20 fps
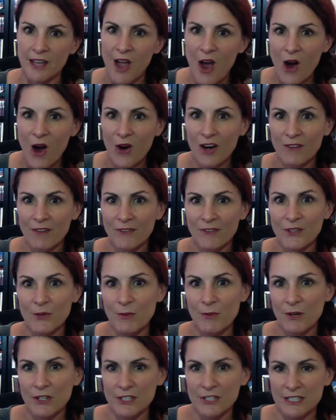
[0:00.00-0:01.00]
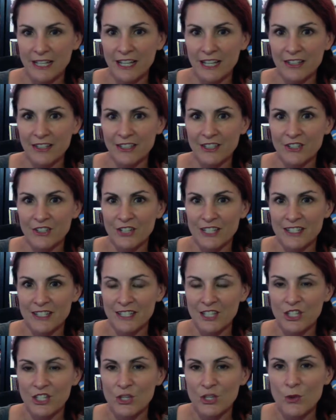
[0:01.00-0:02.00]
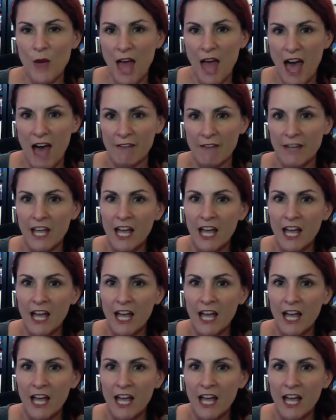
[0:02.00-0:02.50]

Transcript: or a few personality traits that you have.